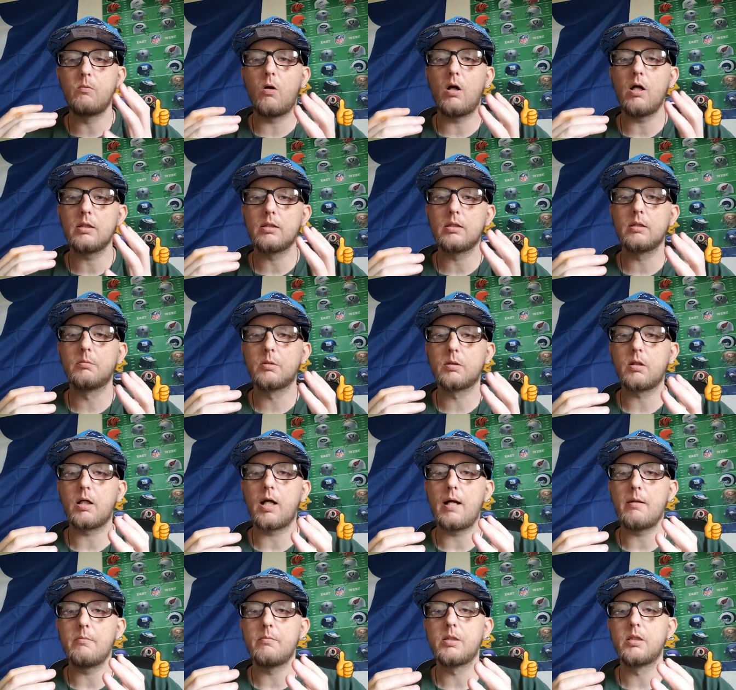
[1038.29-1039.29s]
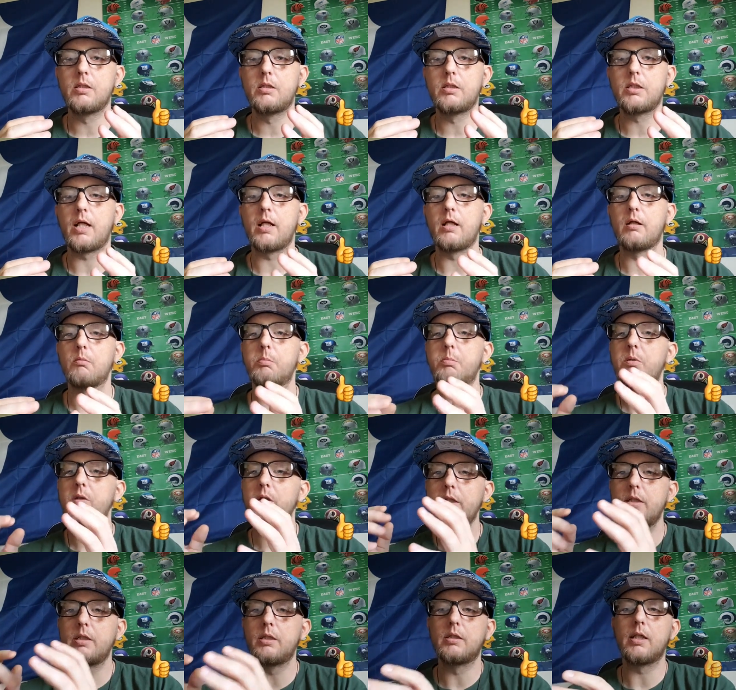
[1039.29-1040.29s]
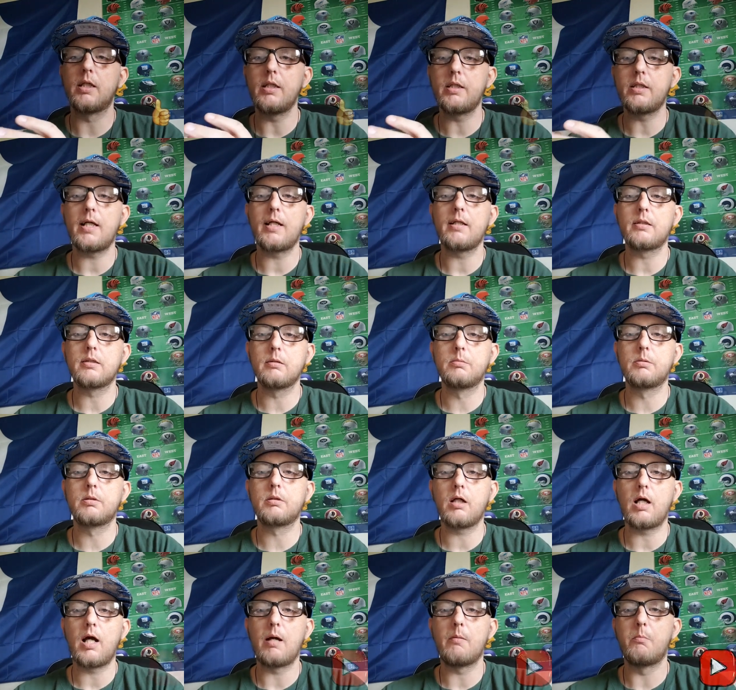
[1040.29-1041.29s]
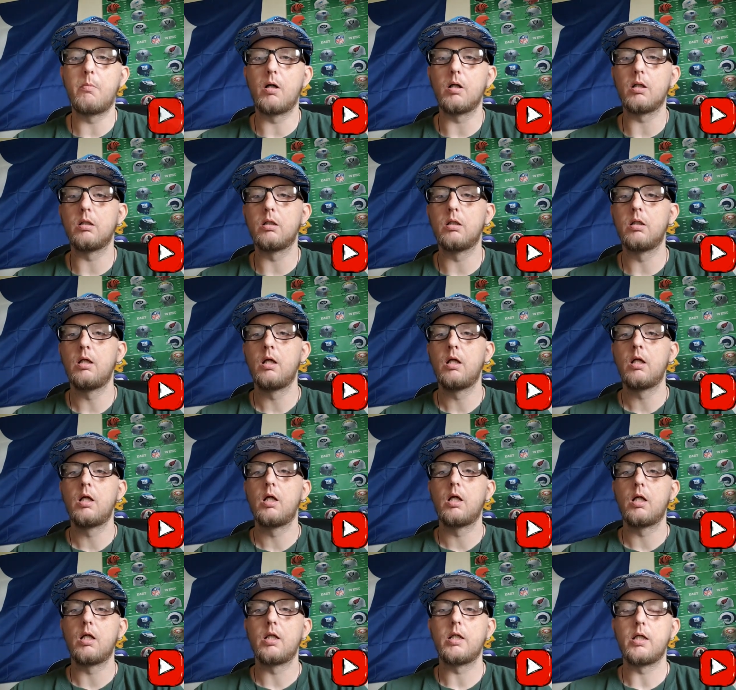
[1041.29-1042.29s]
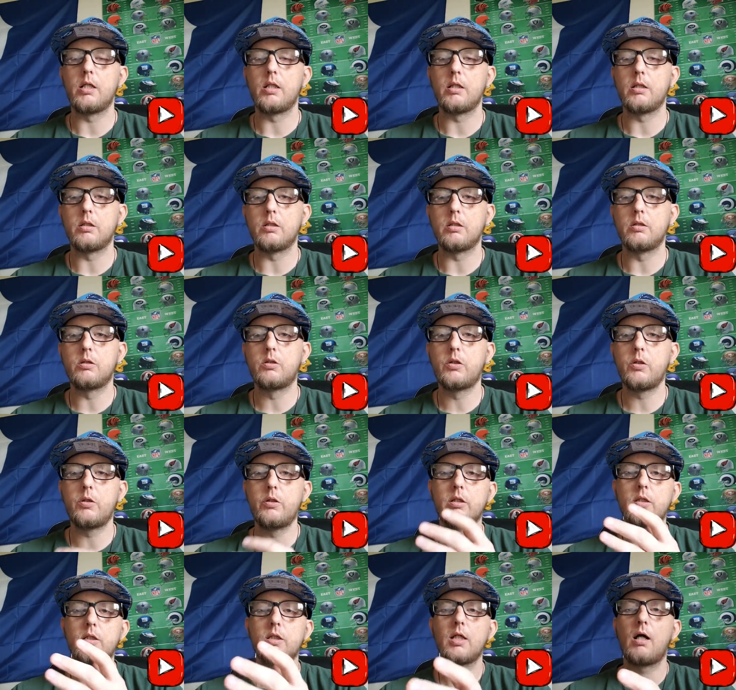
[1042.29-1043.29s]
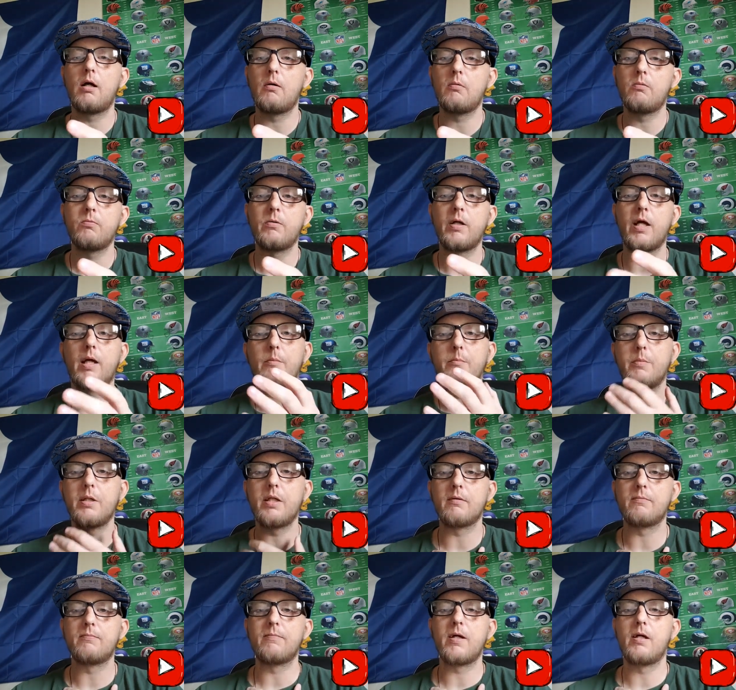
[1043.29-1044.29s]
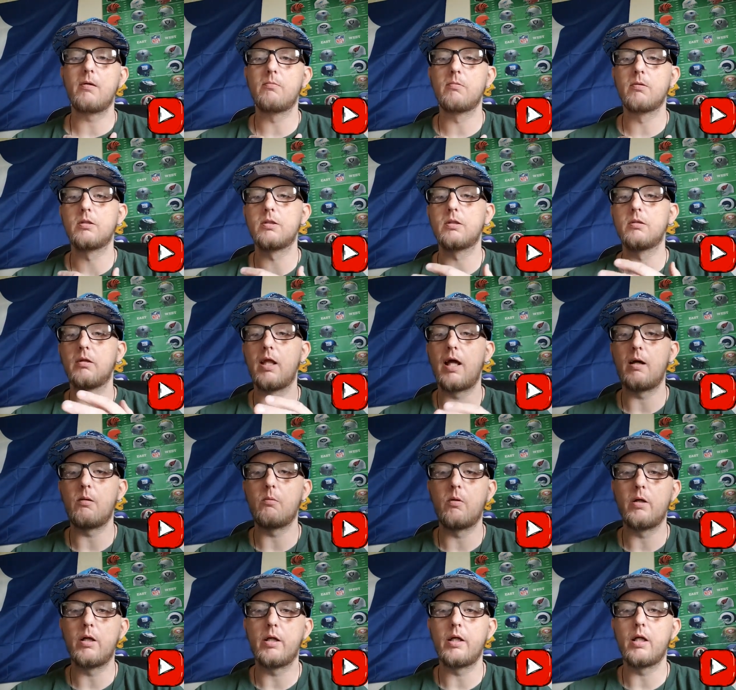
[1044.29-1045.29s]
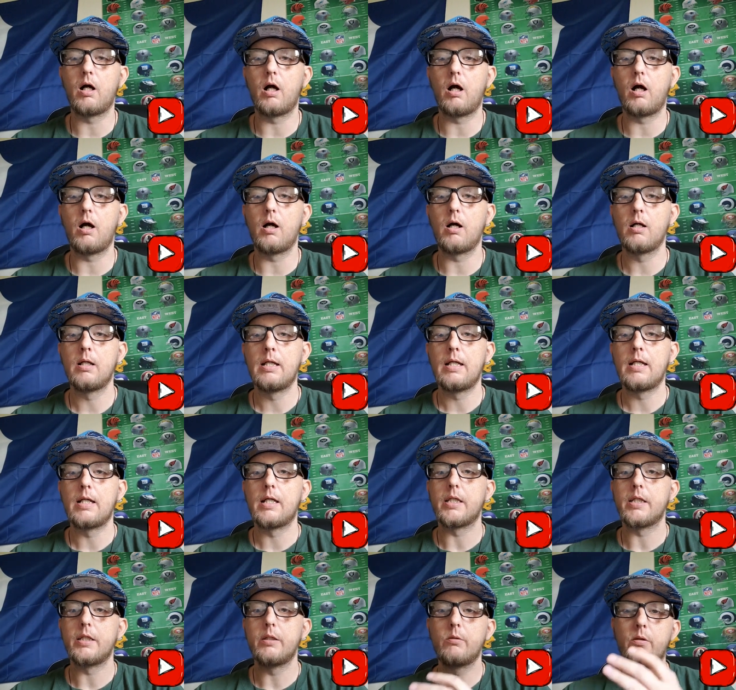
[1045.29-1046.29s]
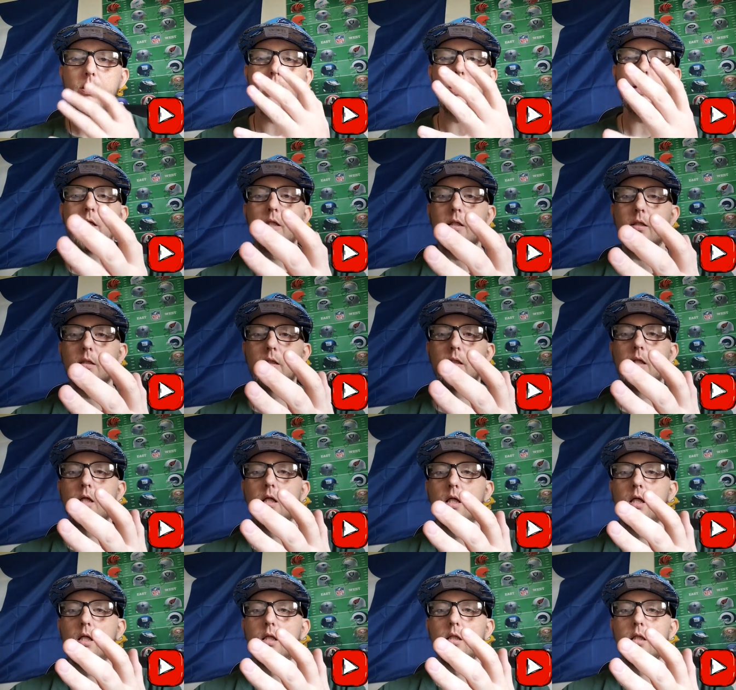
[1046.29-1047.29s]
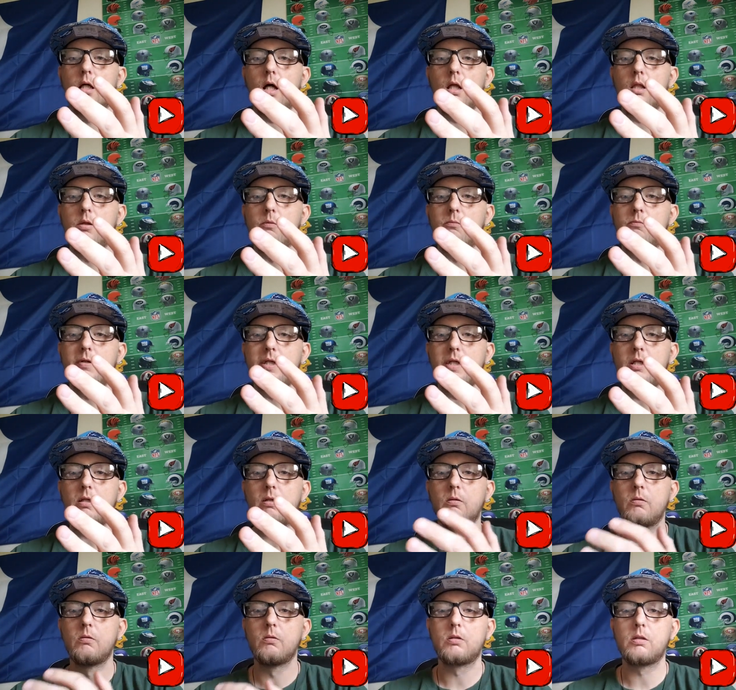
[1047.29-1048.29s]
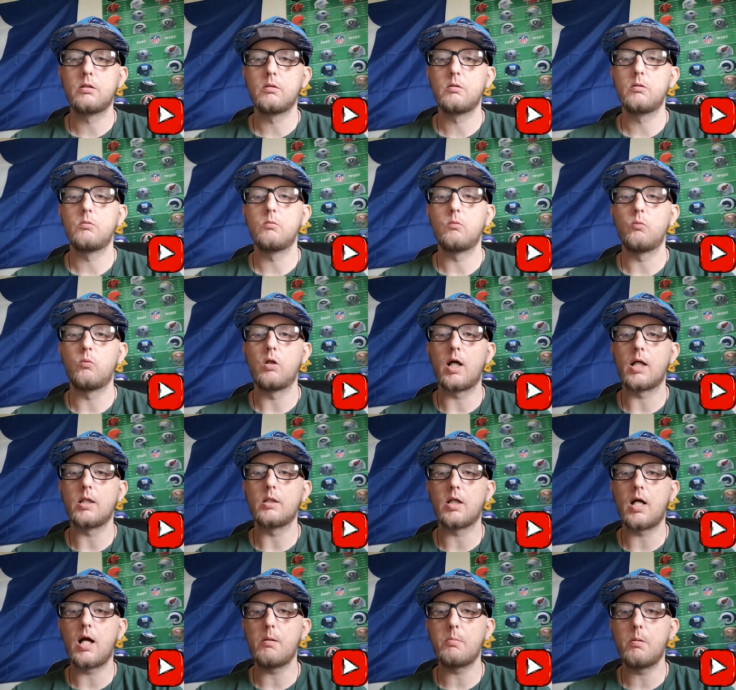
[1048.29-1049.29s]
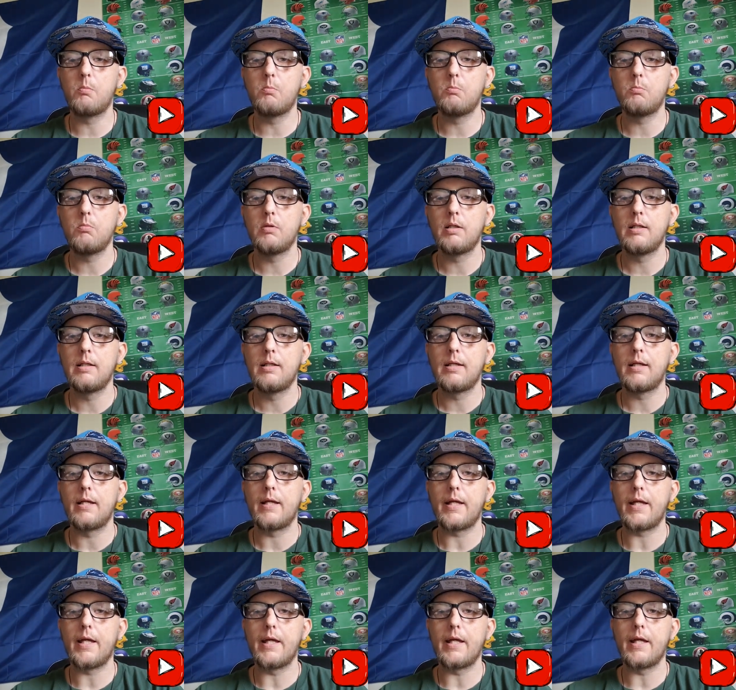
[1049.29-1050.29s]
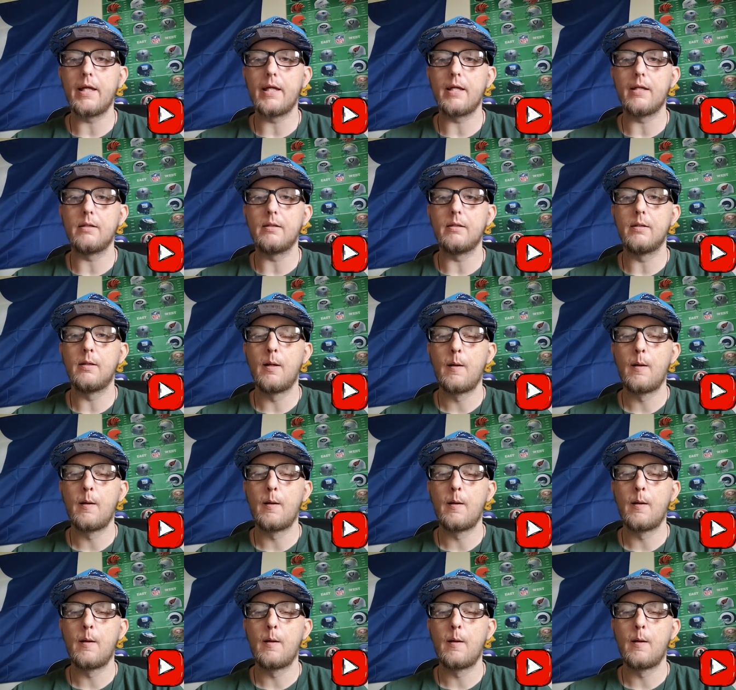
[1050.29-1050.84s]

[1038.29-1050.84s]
to subscribe to the channel, please hit that subscribe button and do yourself and me a favor so that way you can get the videos when I drop them and